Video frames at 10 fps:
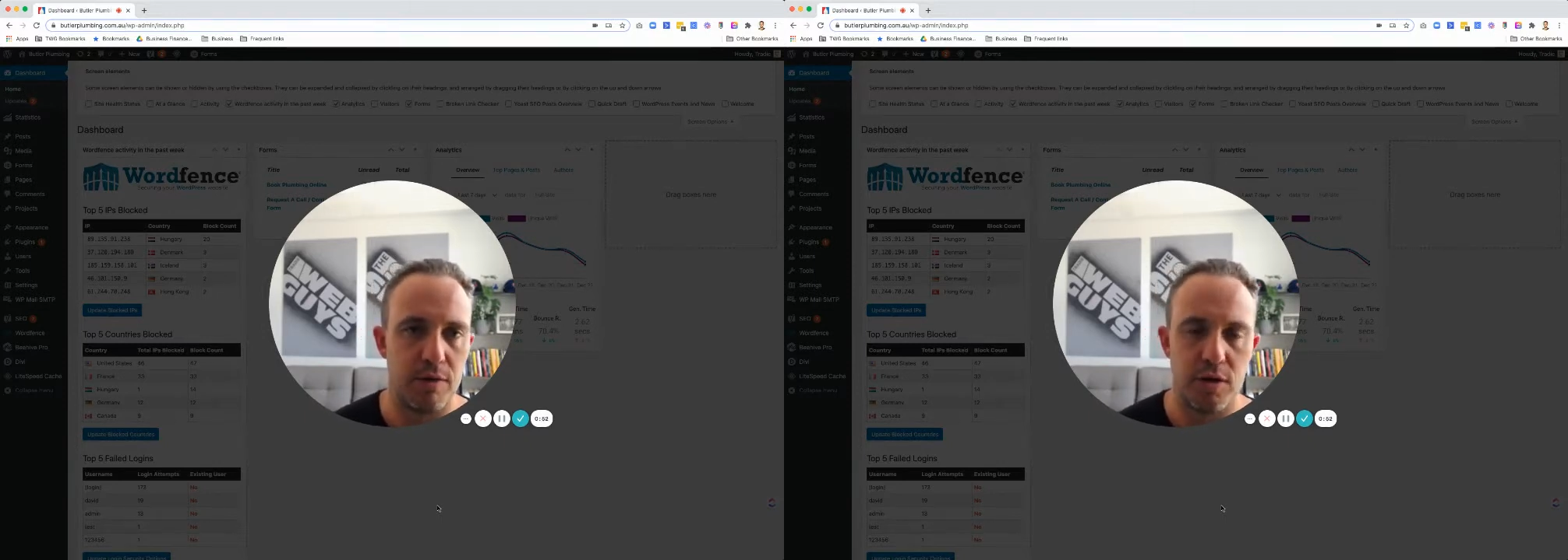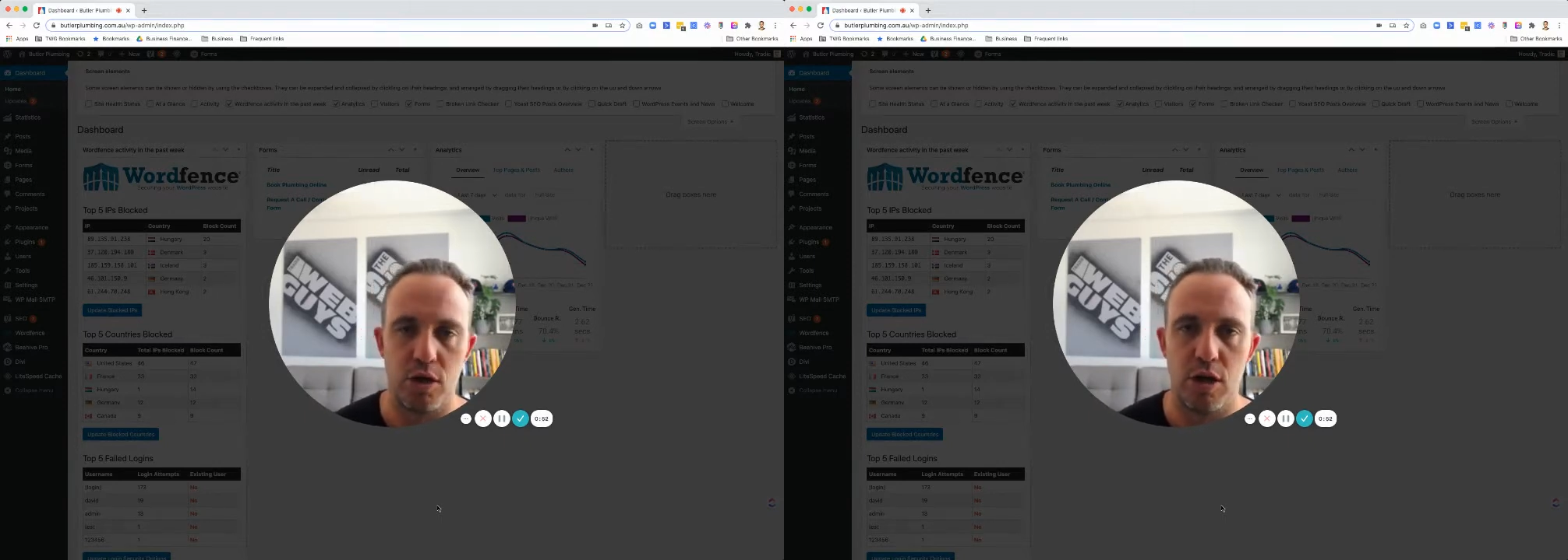
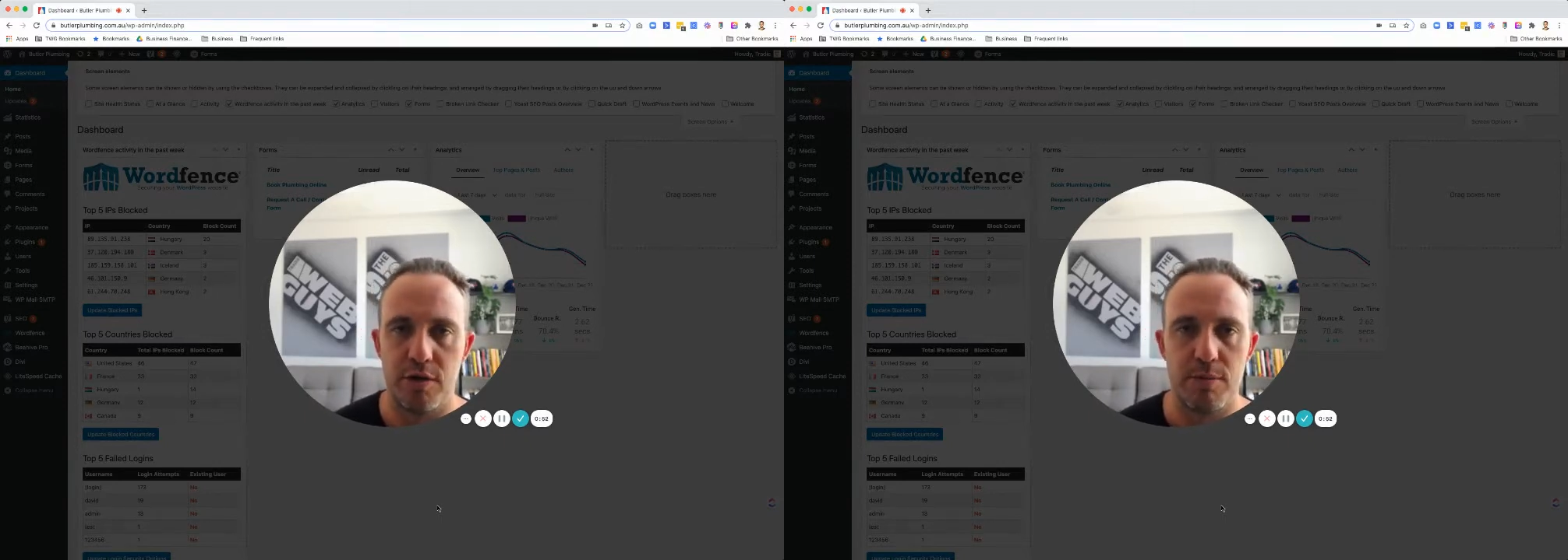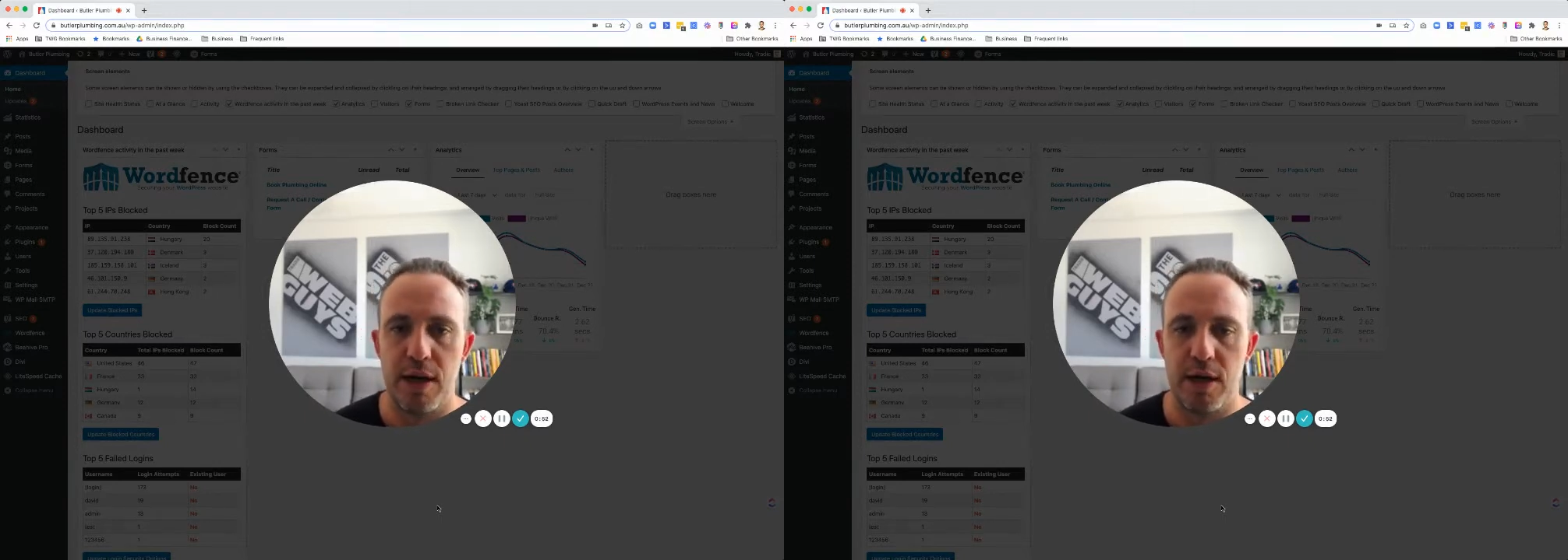
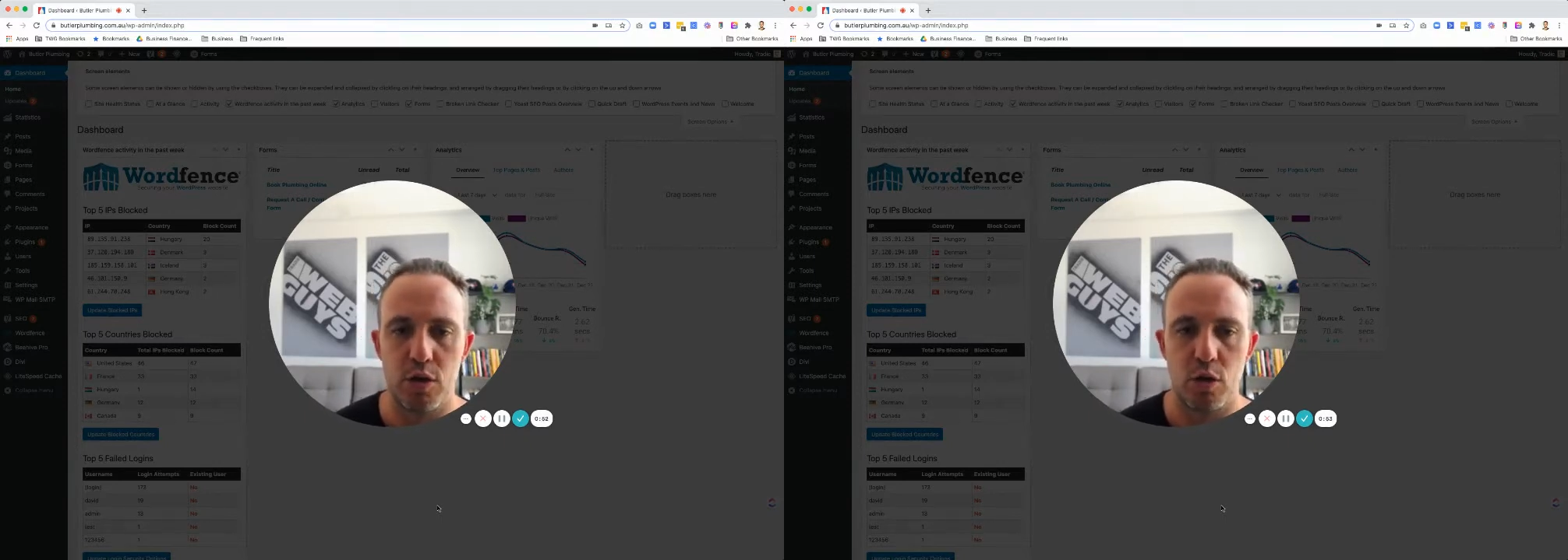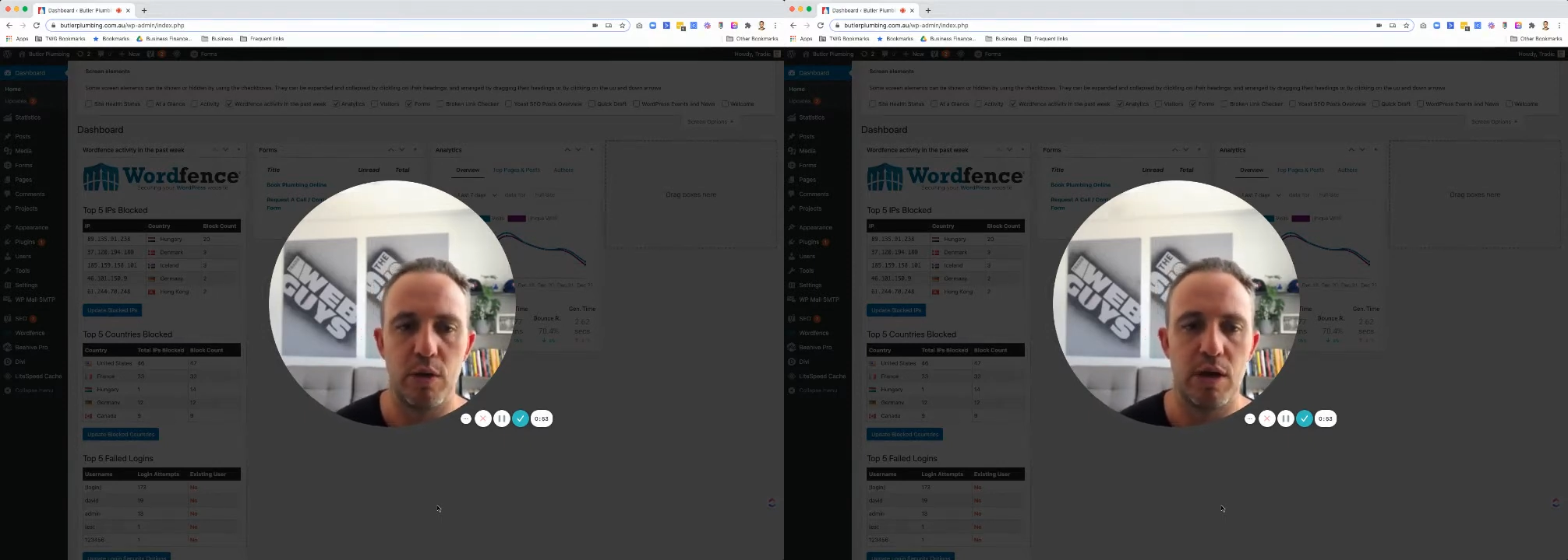service
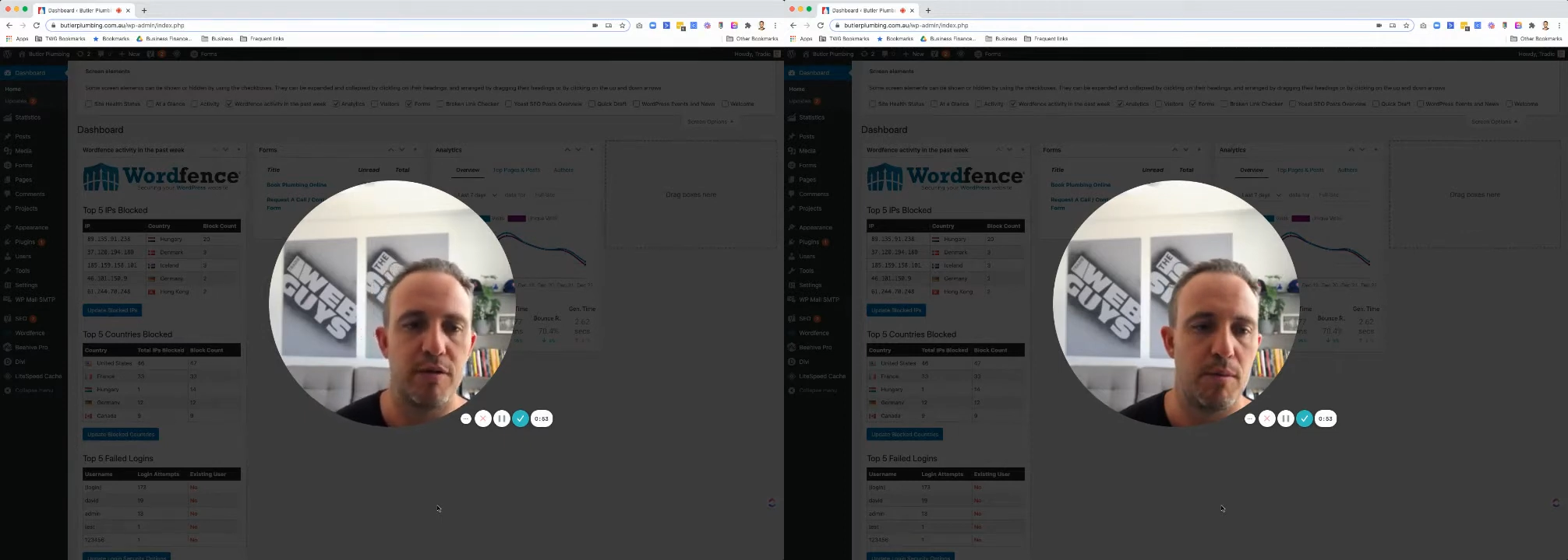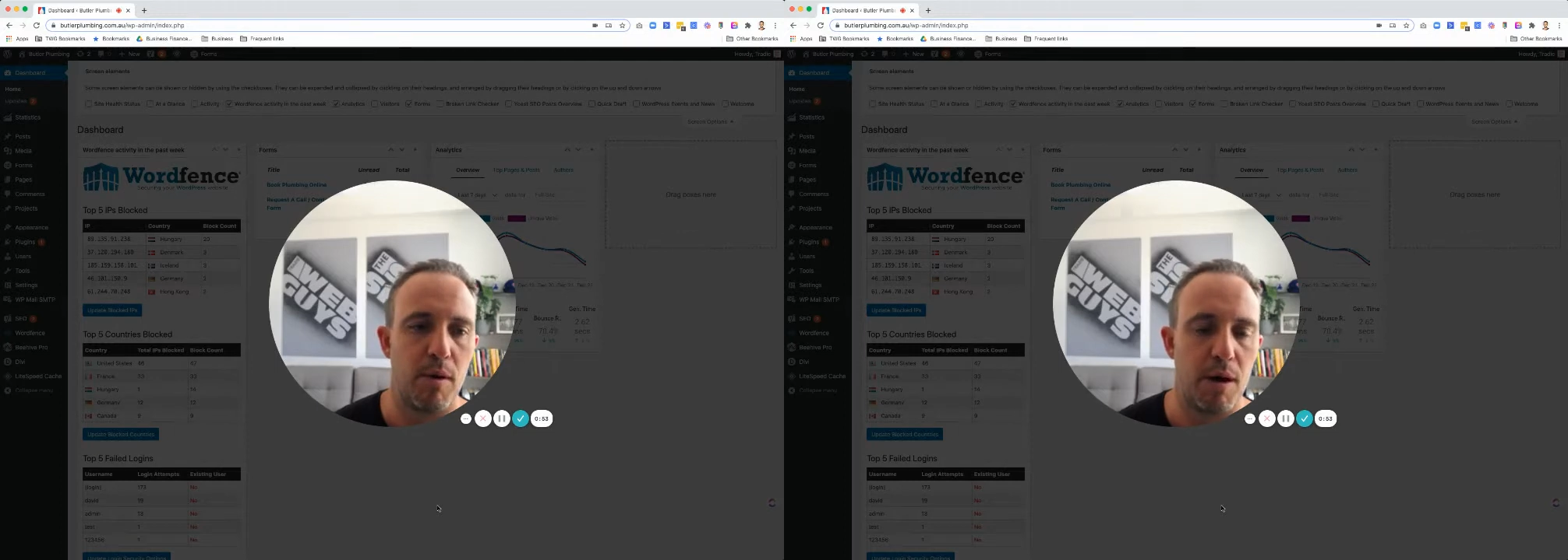manager or
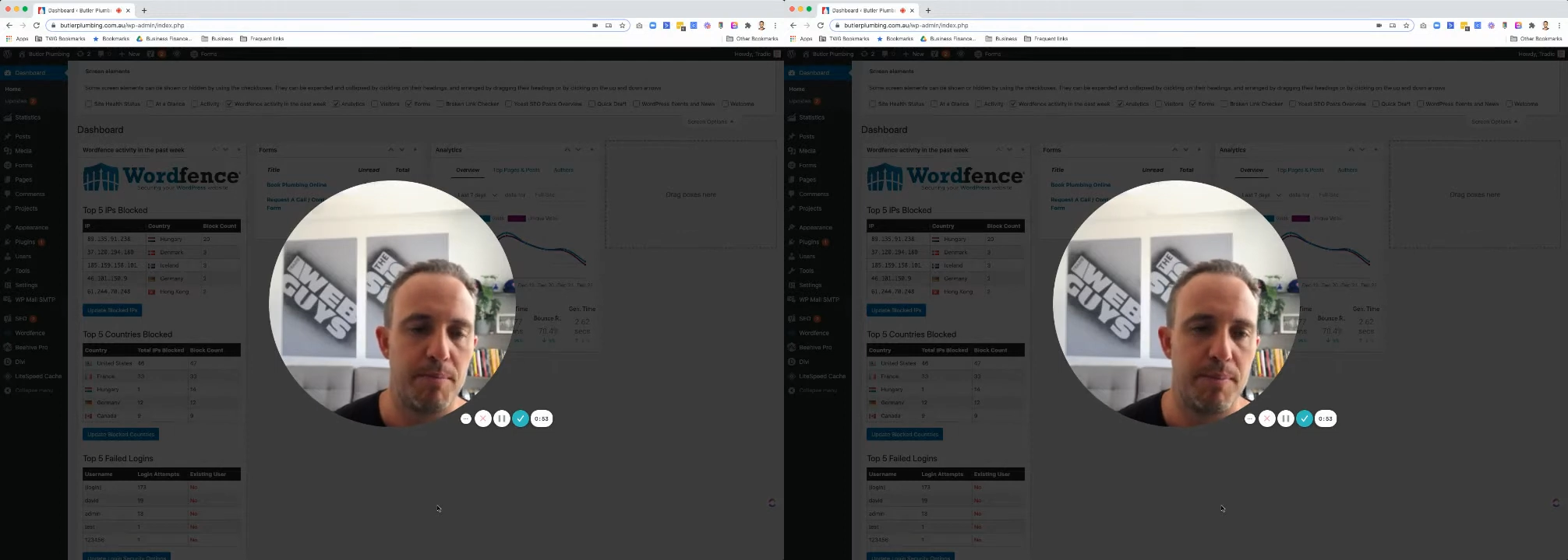whatever it might